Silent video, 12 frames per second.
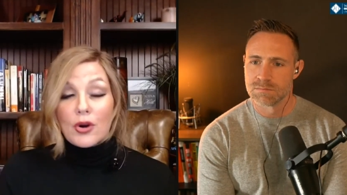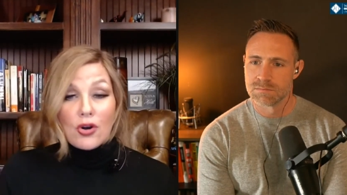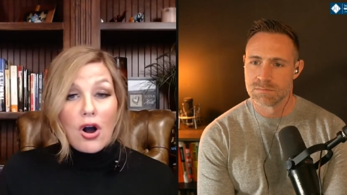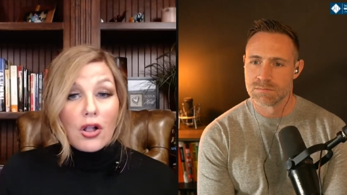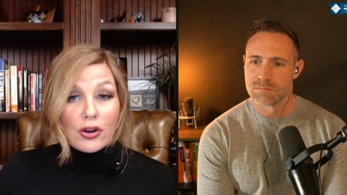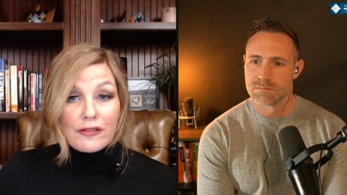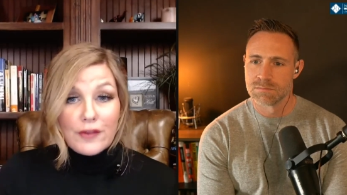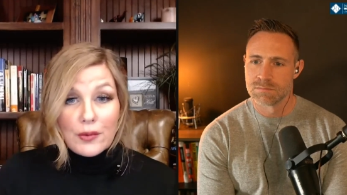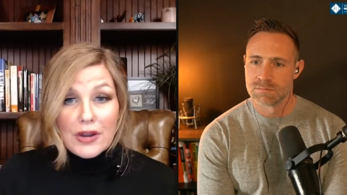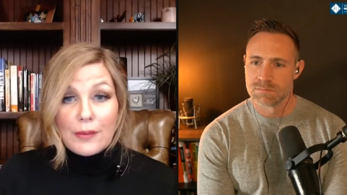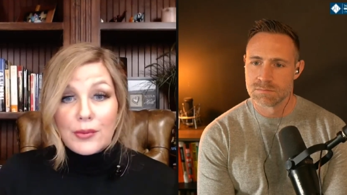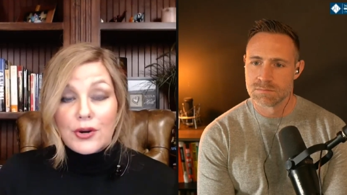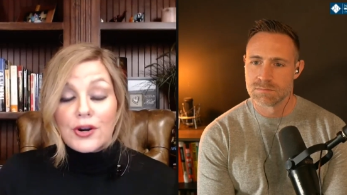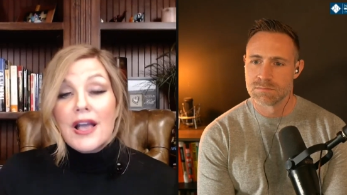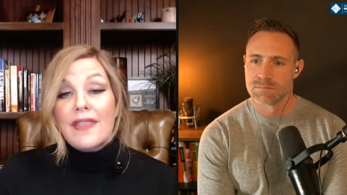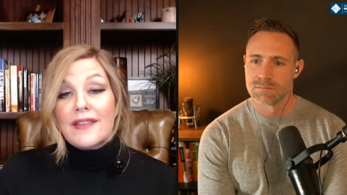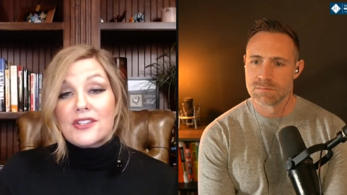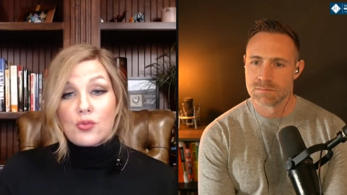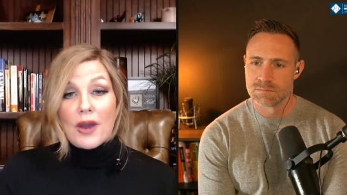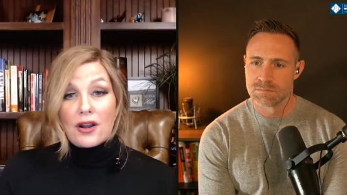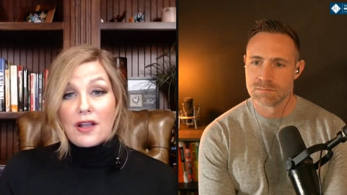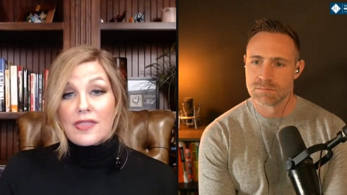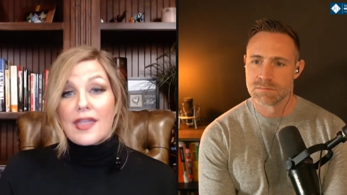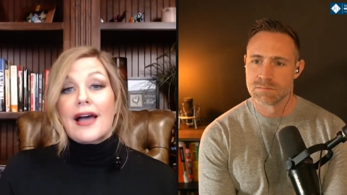Speaker 1: or call our phone number that's right
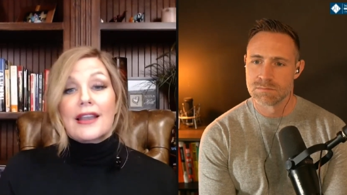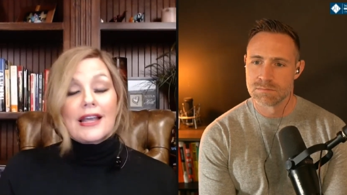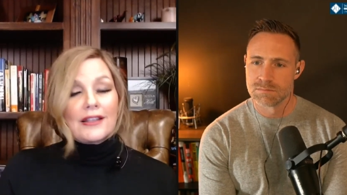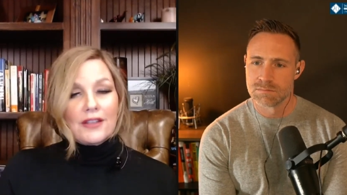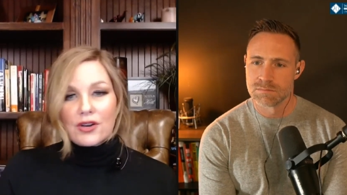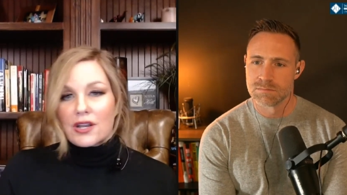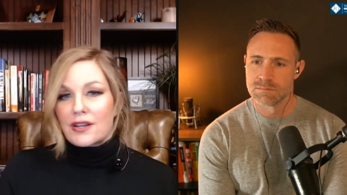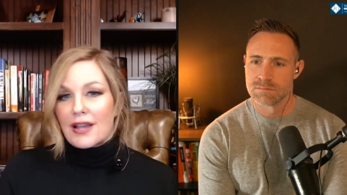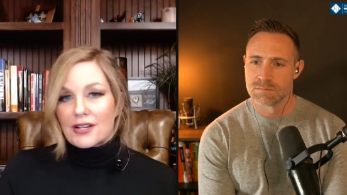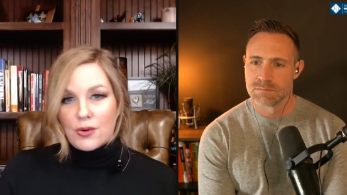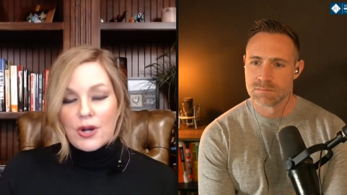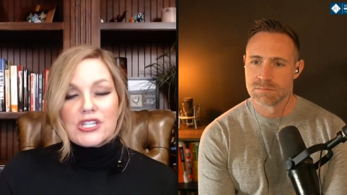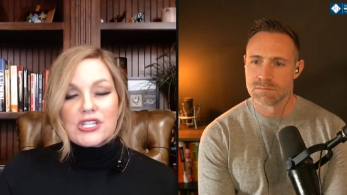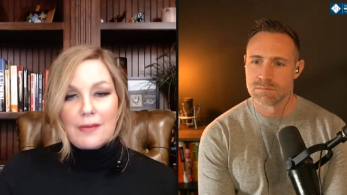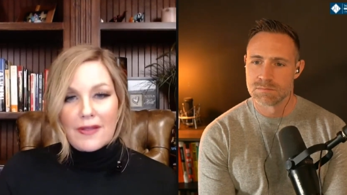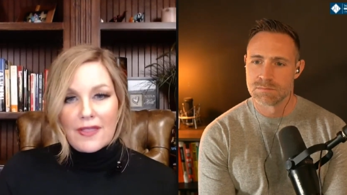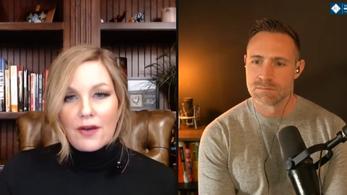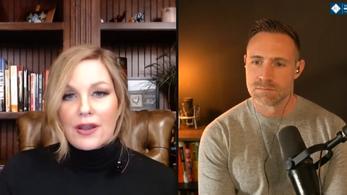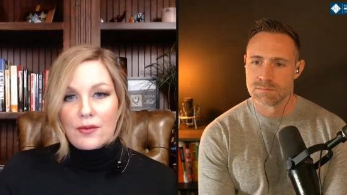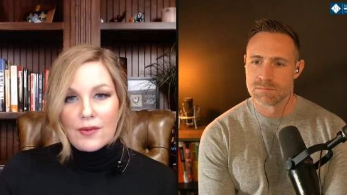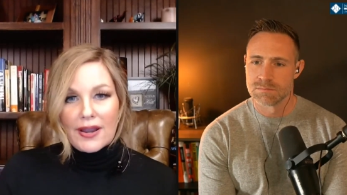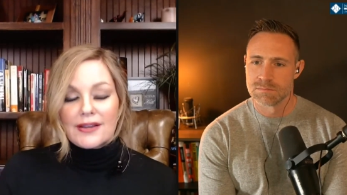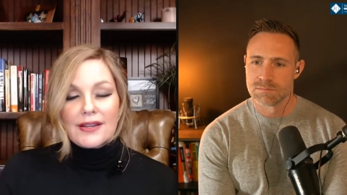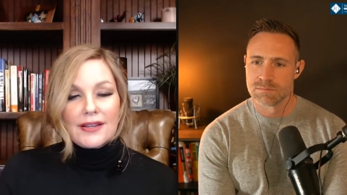on that, and they'll connect to our team and they'll get
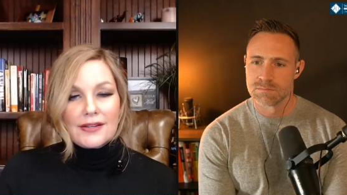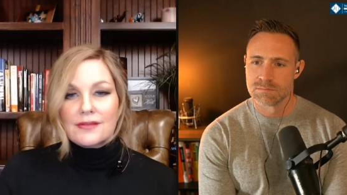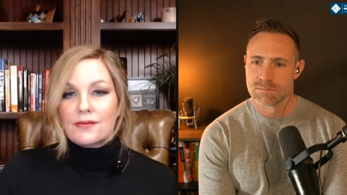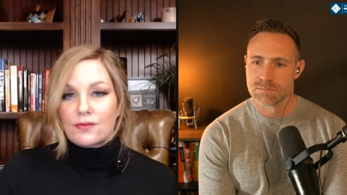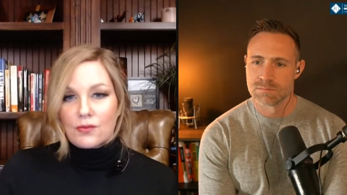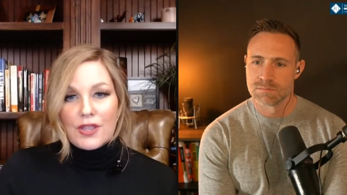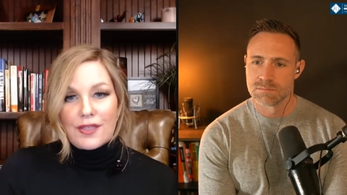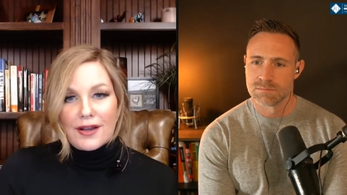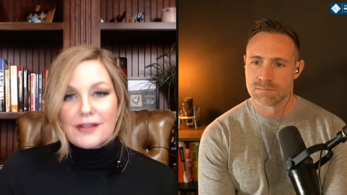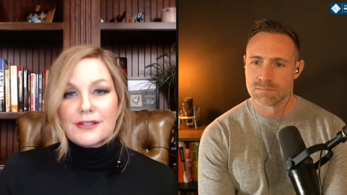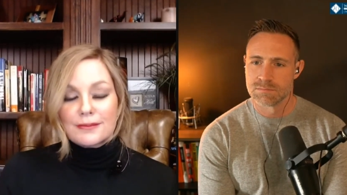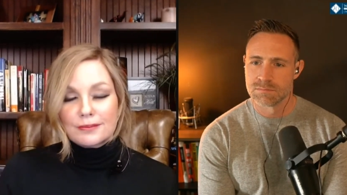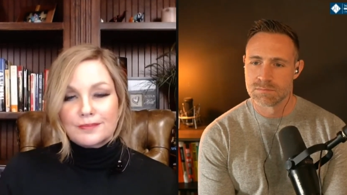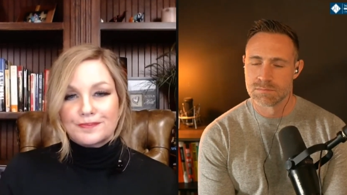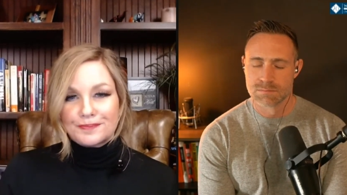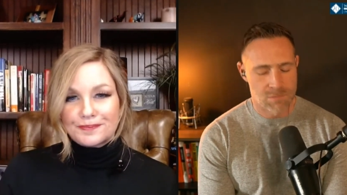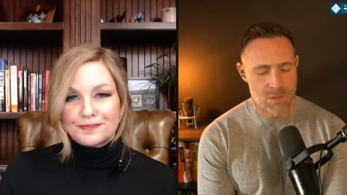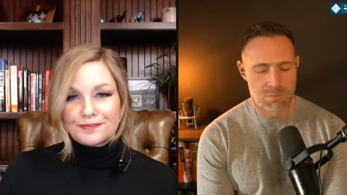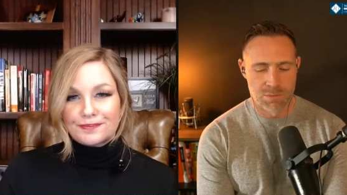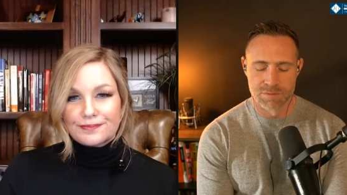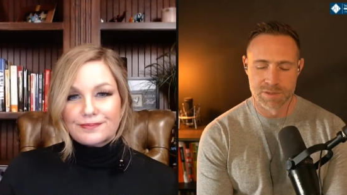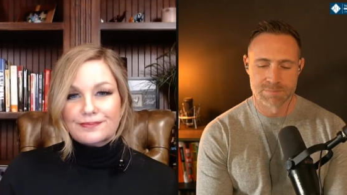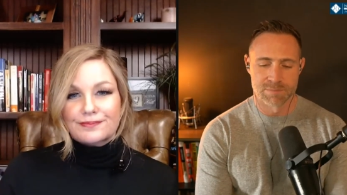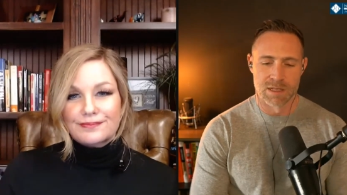right in with us.
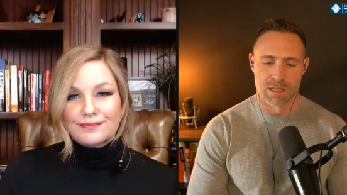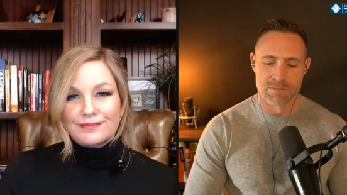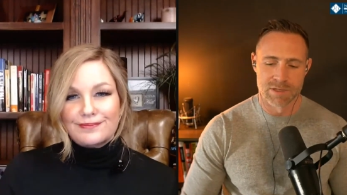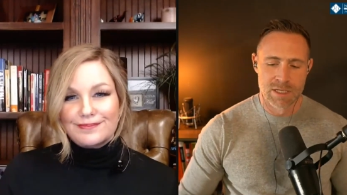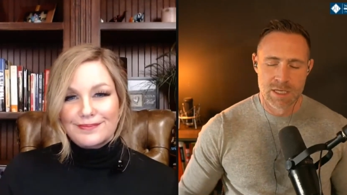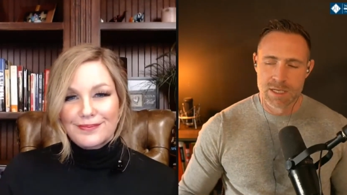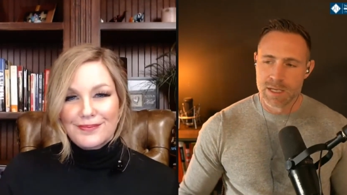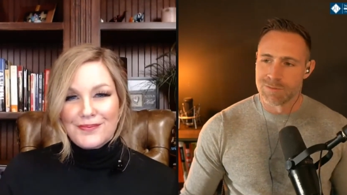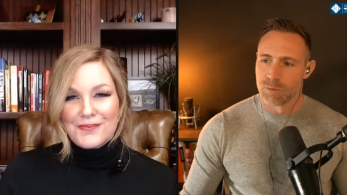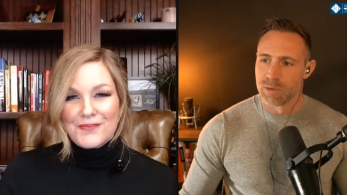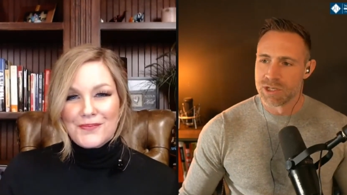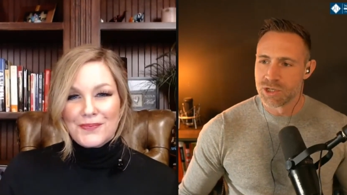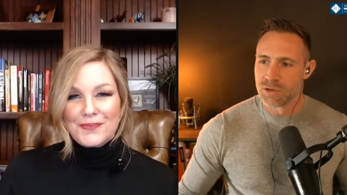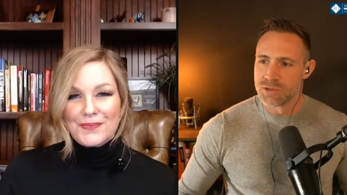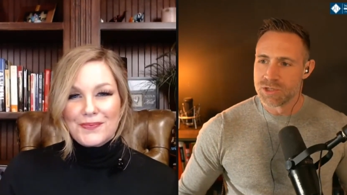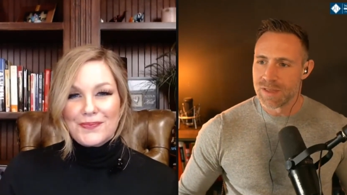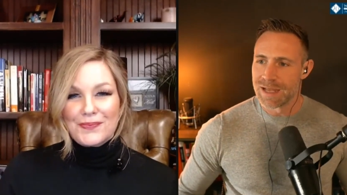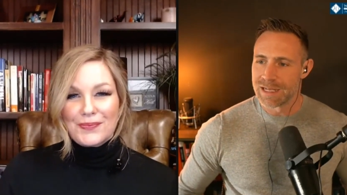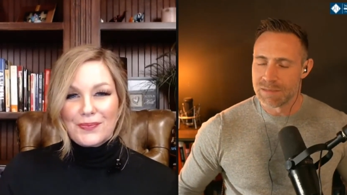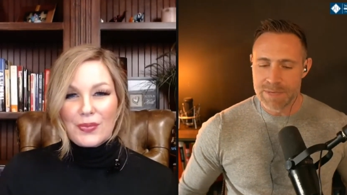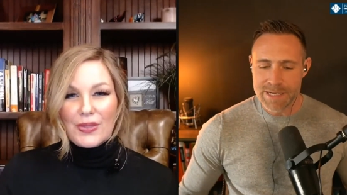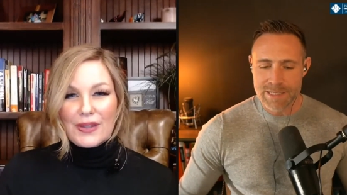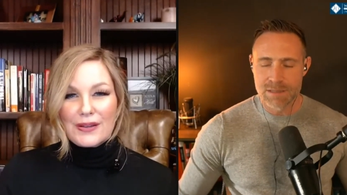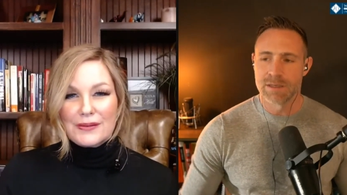
Speaker 2: Perfect. I love it. Everybody should go do that
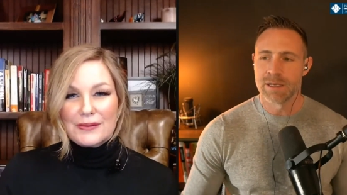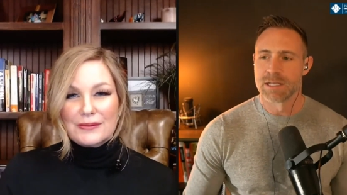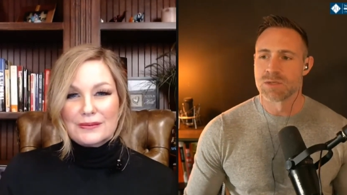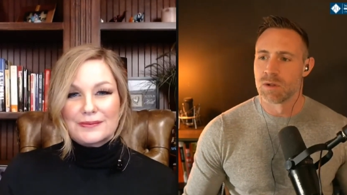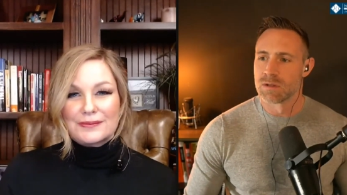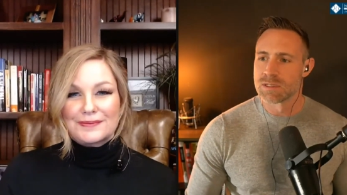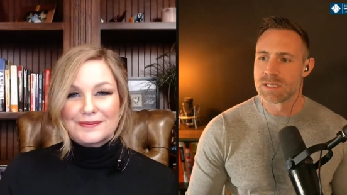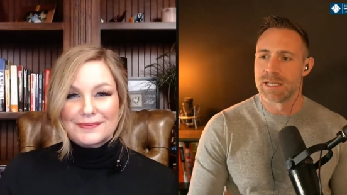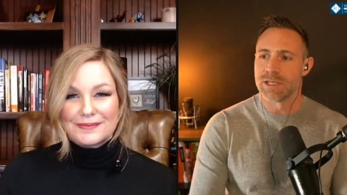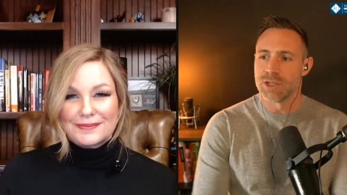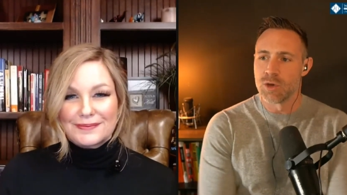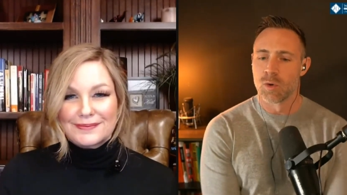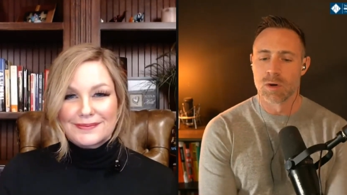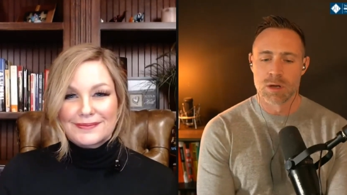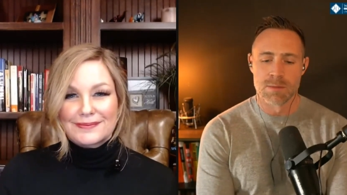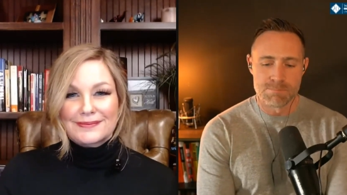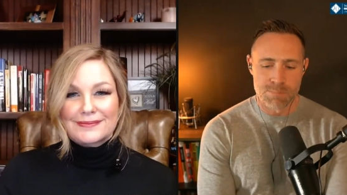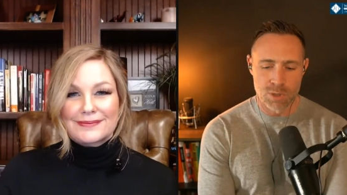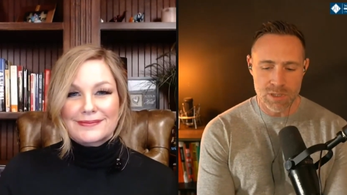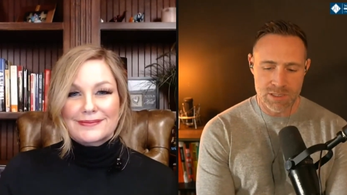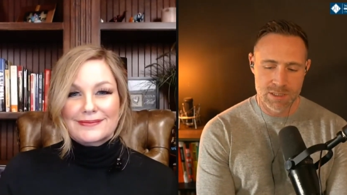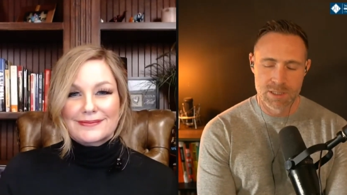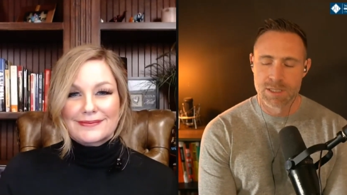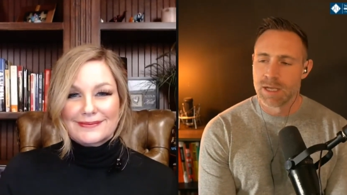immediately, as well as get your book
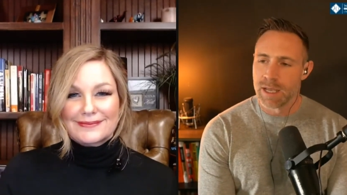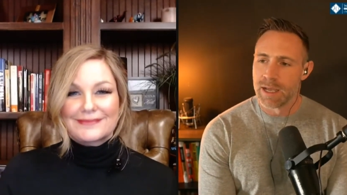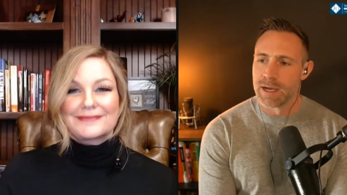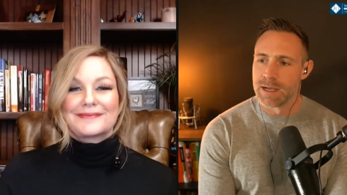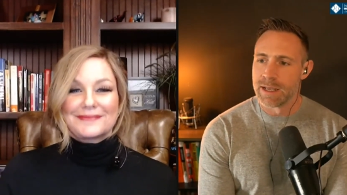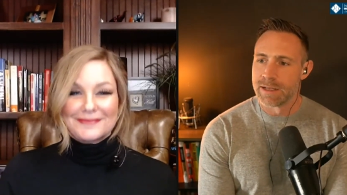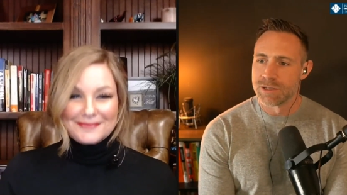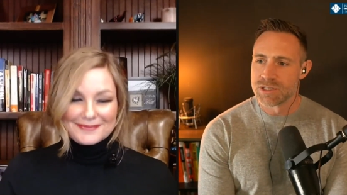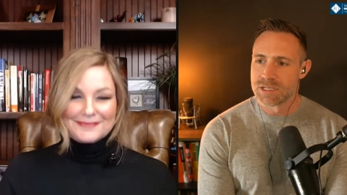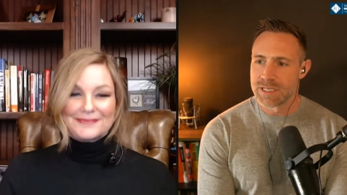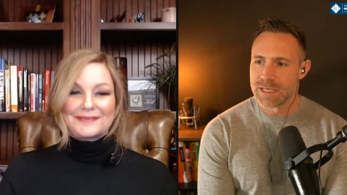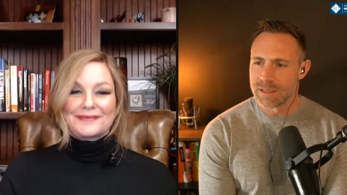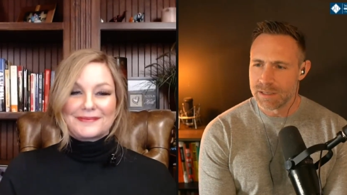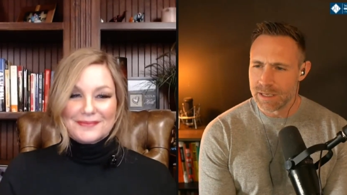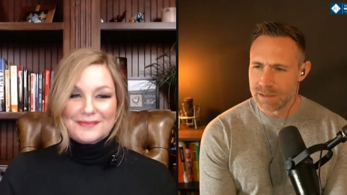uh, and just get